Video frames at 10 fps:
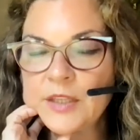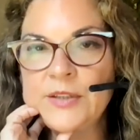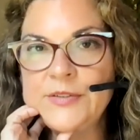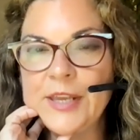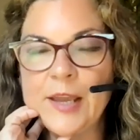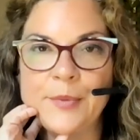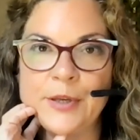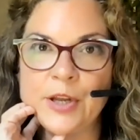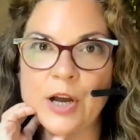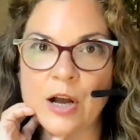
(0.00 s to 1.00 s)

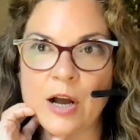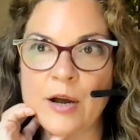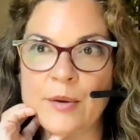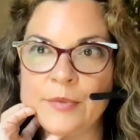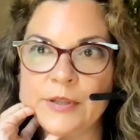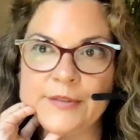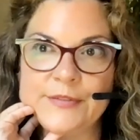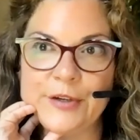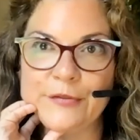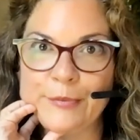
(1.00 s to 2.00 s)
lisacampion.com. I'd love
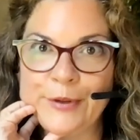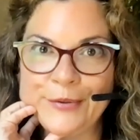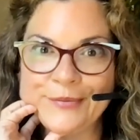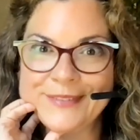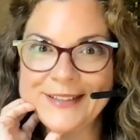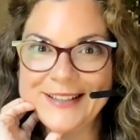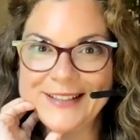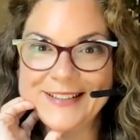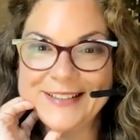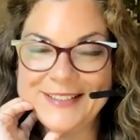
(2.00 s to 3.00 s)
to hear from you.
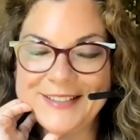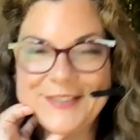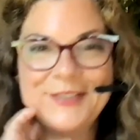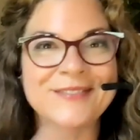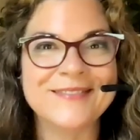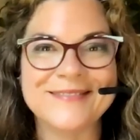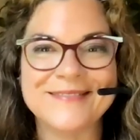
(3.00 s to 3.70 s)
See you soon.